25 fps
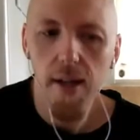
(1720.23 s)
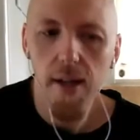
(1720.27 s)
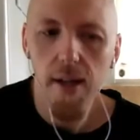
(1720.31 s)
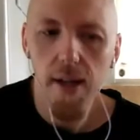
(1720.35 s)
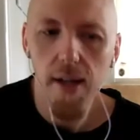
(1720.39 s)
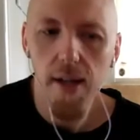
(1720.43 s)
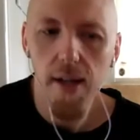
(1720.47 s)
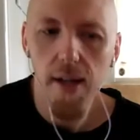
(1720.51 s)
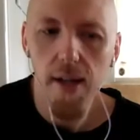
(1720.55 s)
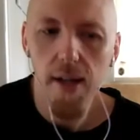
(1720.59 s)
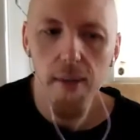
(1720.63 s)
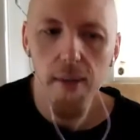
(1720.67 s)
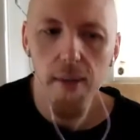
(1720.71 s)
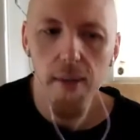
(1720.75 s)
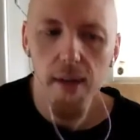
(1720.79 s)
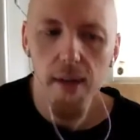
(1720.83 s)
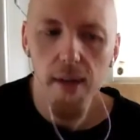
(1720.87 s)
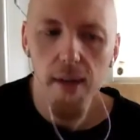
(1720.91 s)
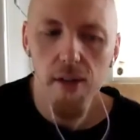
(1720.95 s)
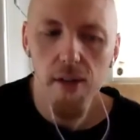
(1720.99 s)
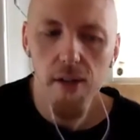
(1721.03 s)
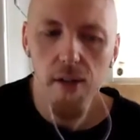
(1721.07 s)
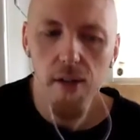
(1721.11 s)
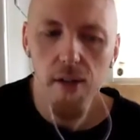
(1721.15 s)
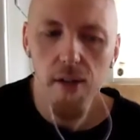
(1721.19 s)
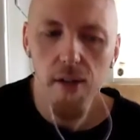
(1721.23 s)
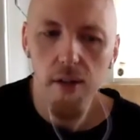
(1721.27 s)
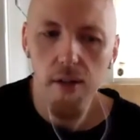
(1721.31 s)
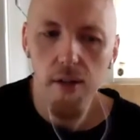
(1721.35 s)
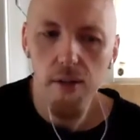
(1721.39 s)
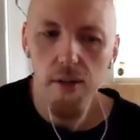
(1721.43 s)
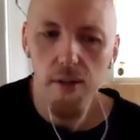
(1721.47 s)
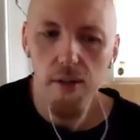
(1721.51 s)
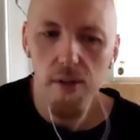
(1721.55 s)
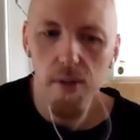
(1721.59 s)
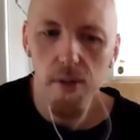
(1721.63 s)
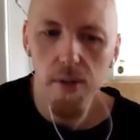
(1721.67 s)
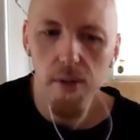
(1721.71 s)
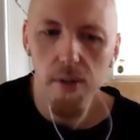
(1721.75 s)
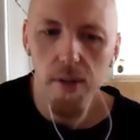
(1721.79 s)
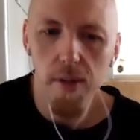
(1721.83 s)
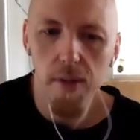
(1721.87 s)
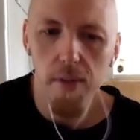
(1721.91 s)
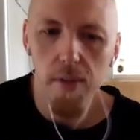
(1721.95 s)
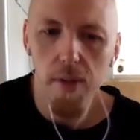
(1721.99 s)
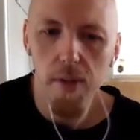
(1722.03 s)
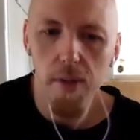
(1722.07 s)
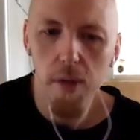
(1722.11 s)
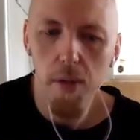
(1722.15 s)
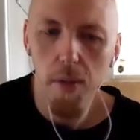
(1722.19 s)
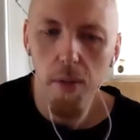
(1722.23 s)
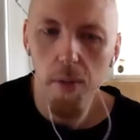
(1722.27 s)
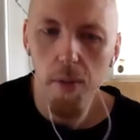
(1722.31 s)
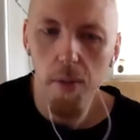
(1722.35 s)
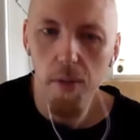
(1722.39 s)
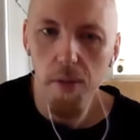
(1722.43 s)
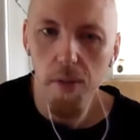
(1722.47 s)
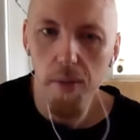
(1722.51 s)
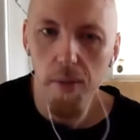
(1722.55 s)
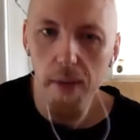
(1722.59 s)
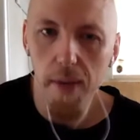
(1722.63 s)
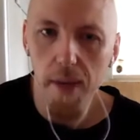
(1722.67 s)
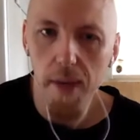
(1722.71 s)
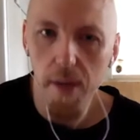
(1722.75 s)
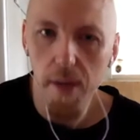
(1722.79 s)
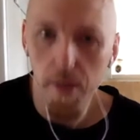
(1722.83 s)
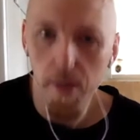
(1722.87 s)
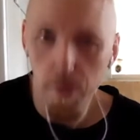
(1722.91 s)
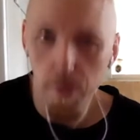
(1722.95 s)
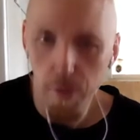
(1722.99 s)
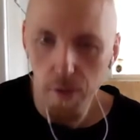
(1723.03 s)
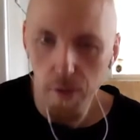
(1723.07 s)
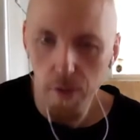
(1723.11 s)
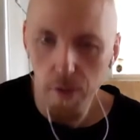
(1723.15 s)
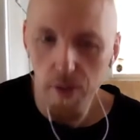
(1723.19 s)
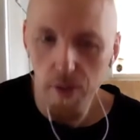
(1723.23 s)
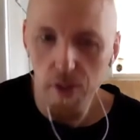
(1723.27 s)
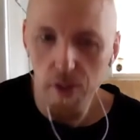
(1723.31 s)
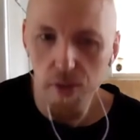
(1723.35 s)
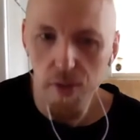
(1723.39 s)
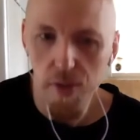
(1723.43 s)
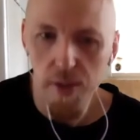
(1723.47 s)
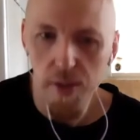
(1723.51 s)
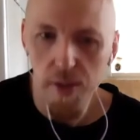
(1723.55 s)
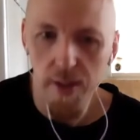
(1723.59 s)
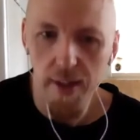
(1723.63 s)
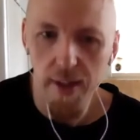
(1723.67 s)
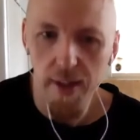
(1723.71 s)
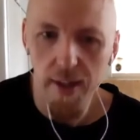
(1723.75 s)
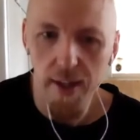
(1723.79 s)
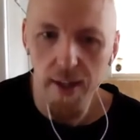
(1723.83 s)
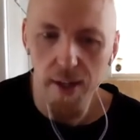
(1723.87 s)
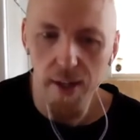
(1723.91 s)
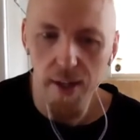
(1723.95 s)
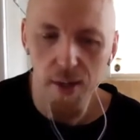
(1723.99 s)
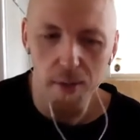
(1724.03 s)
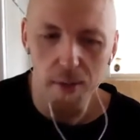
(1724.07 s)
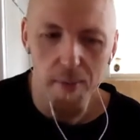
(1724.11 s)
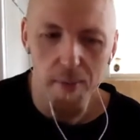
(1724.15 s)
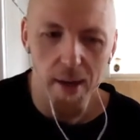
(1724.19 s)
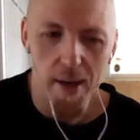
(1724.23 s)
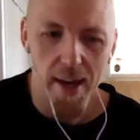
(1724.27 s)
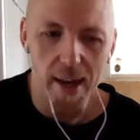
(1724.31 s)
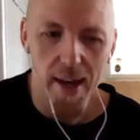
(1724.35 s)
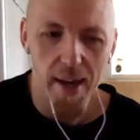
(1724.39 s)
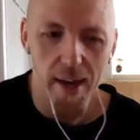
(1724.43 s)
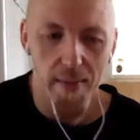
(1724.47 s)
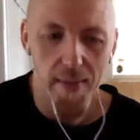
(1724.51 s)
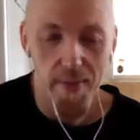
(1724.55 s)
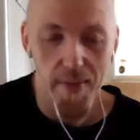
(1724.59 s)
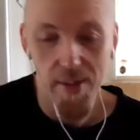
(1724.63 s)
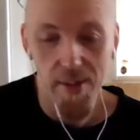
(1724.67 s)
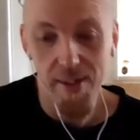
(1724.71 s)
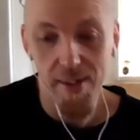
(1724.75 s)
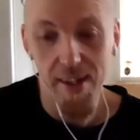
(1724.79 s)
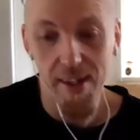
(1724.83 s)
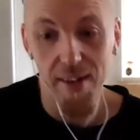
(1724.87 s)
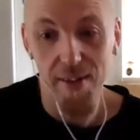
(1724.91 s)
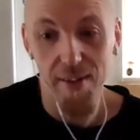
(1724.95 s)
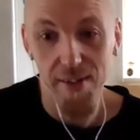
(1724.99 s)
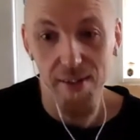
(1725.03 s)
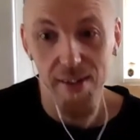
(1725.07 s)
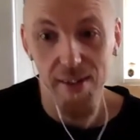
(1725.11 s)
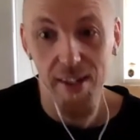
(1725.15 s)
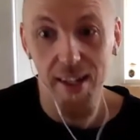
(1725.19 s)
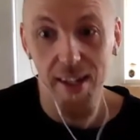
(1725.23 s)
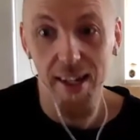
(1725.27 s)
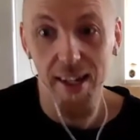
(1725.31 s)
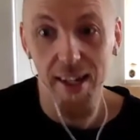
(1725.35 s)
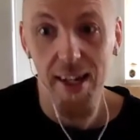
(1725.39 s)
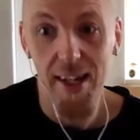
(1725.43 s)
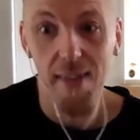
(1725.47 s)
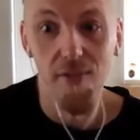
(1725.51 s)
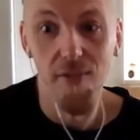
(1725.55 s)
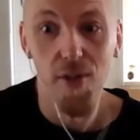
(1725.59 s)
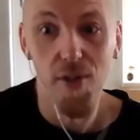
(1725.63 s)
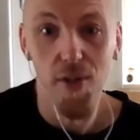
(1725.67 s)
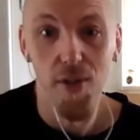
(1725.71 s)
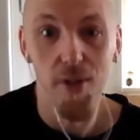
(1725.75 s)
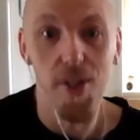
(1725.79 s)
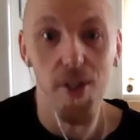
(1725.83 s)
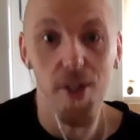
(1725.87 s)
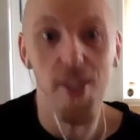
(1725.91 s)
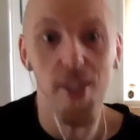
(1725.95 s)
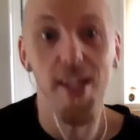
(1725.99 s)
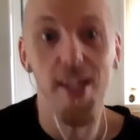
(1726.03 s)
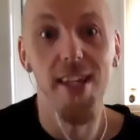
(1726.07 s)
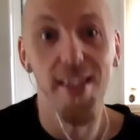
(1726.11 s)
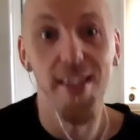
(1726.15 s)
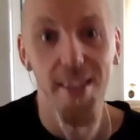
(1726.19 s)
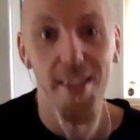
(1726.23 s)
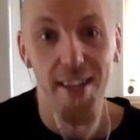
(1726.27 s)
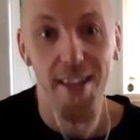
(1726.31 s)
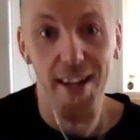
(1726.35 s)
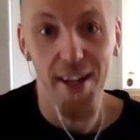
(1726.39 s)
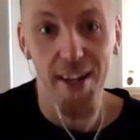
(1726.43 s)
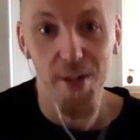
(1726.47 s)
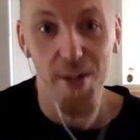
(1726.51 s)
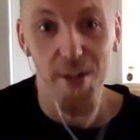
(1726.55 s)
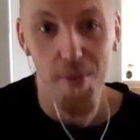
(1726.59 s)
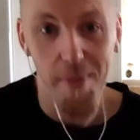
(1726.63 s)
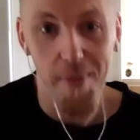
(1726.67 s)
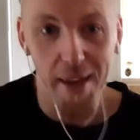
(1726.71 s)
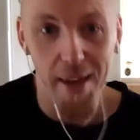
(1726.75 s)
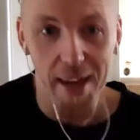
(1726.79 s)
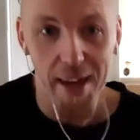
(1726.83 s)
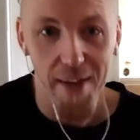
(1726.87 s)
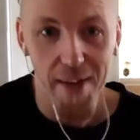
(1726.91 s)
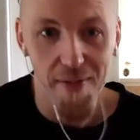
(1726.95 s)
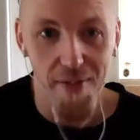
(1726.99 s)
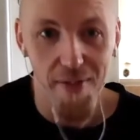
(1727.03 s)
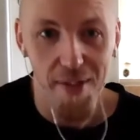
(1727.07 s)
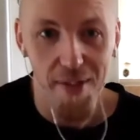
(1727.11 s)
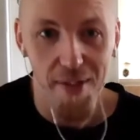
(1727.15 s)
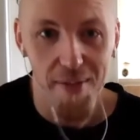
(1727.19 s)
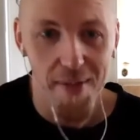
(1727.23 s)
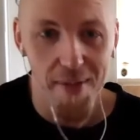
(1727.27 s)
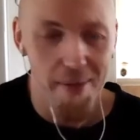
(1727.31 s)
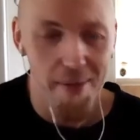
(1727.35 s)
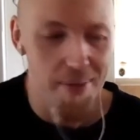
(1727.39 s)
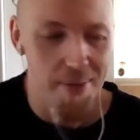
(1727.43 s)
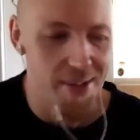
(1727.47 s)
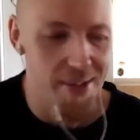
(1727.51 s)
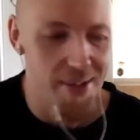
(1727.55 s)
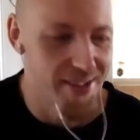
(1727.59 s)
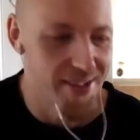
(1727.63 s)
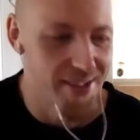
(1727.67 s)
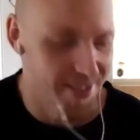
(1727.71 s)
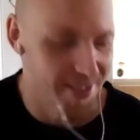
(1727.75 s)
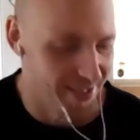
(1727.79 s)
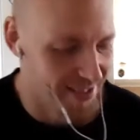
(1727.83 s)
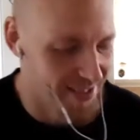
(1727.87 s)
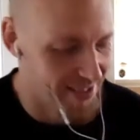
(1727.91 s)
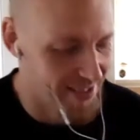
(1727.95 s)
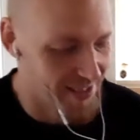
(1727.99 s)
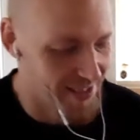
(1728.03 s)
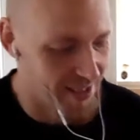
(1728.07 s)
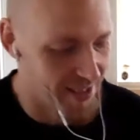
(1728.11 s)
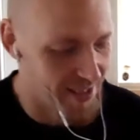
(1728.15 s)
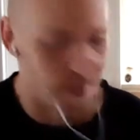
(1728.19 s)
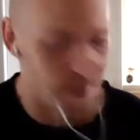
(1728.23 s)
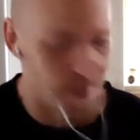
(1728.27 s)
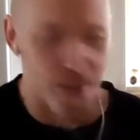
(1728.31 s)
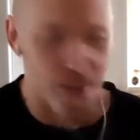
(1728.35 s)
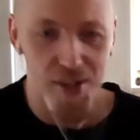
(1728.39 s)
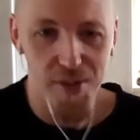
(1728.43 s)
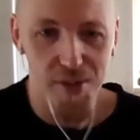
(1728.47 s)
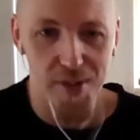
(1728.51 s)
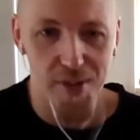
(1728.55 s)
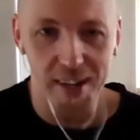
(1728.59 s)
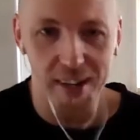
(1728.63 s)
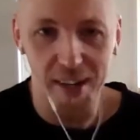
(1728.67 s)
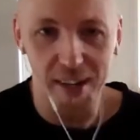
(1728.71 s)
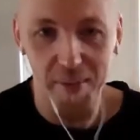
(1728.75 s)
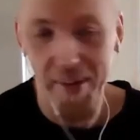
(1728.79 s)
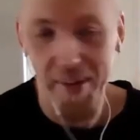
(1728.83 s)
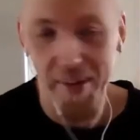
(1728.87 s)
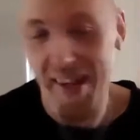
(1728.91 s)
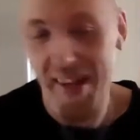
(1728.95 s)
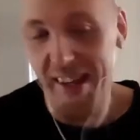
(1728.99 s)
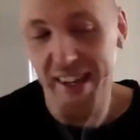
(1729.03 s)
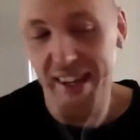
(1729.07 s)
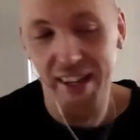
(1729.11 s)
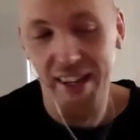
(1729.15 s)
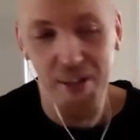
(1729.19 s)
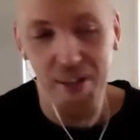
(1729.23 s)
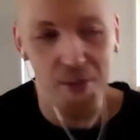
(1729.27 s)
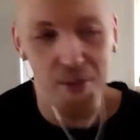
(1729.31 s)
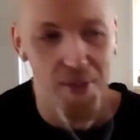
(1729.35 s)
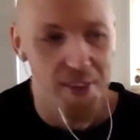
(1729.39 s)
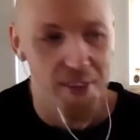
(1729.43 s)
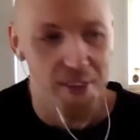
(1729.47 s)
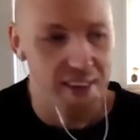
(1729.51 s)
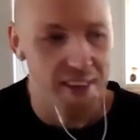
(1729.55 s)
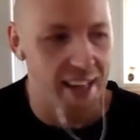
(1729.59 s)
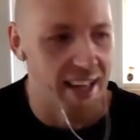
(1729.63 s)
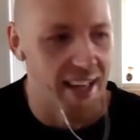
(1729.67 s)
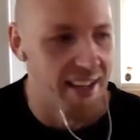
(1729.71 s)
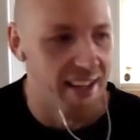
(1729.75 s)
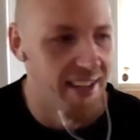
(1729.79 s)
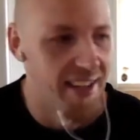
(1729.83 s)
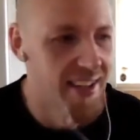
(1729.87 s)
cover band show that I was doing in Melbourne was a band called Dr. Shred and the Electric Mayhem because our singer loved Dr. Teeth and the Electric Mayhem from the Muppets, and so my shredding playing, he called it that.